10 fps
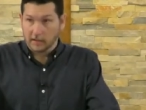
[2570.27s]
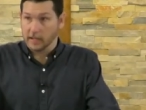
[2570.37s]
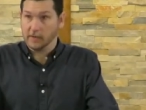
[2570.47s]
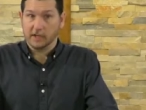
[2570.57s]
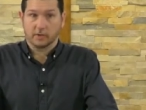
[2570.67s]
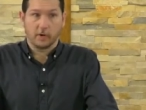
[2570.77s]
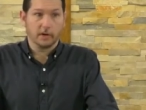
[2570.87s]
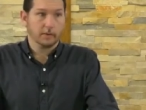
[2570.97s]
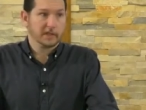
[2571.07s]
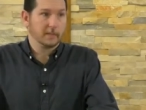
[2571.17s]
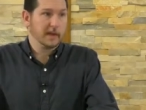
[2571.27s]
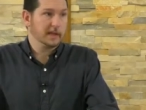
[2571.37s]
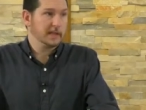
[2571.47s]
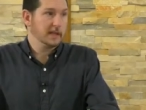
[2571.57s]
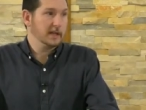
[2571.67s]
Timothy struggled with
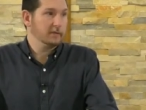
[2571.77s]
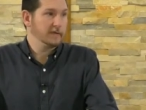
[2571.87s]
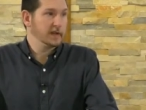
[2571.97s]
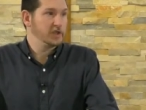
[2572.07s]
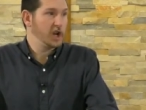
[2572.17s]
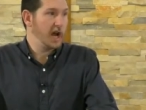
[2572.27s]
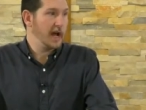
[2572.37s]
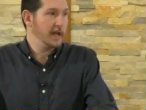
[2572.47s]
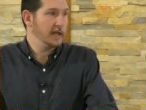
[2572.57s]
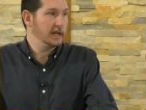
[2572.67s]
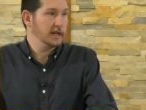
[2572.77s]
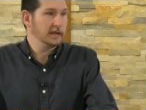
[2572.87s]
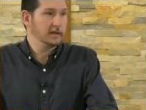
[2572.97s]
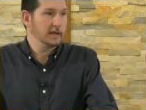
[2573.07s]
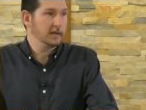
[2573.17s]
timidity. He was very shy.
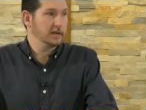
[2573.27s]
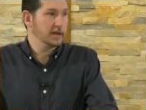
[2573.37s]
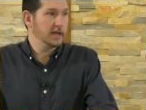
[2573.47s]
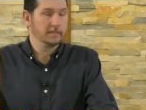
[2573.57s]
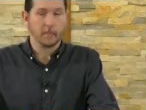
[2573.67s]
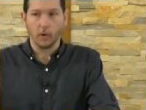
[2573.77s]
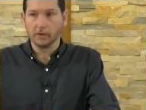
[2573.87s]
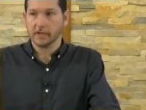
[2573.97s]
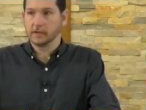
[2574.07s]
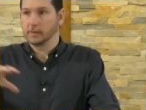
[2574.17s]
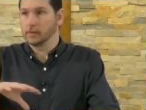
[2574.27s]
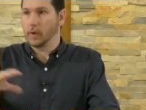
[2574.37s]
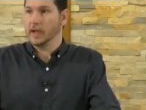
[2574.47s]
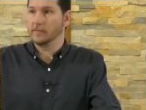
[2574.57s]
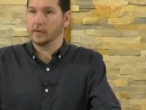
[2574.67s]
He, he, his boldness was
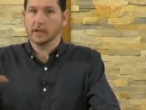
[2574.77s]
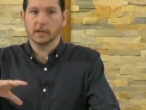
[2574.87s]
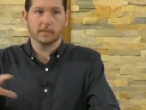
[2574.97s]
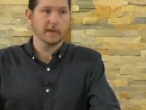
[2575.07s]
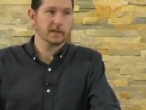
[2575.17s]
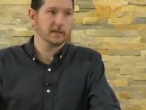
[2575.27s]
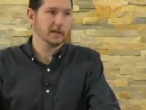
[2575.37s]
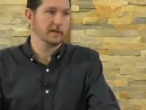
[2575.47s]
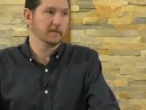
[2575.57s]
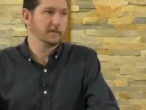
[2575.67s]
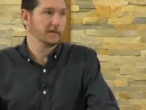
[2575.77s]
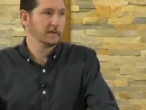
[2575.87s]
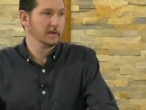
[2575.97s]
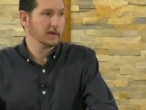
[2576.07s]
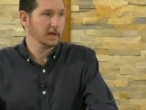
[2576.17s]
wavering in the midst of
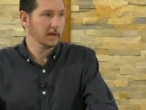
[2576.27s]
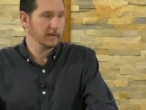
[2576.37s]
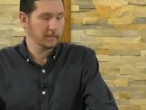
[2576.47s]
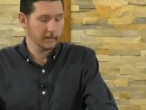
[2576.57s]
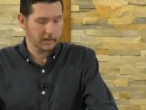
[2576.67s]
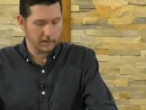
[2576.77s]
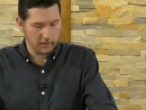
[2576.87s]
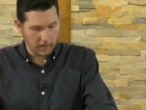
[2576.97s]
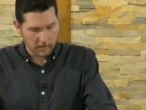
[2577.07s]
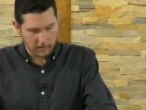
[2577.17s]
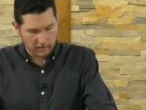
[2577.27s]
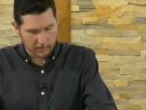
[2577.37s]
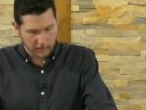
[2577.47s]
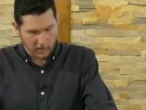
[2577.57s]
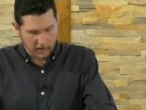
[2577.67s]
uh, struggle,
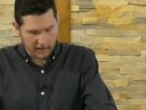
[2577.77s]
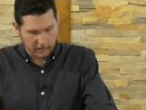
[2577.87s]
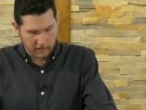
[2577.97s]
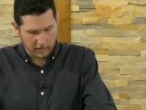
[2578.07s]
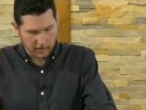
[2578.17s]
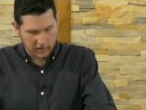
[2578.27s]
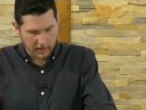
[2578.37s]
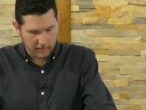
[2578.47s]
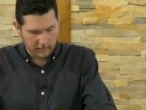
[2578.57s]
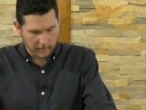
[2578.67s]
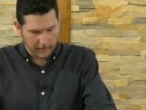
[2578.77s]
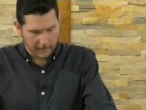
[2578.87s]
so Paul had to encourage him.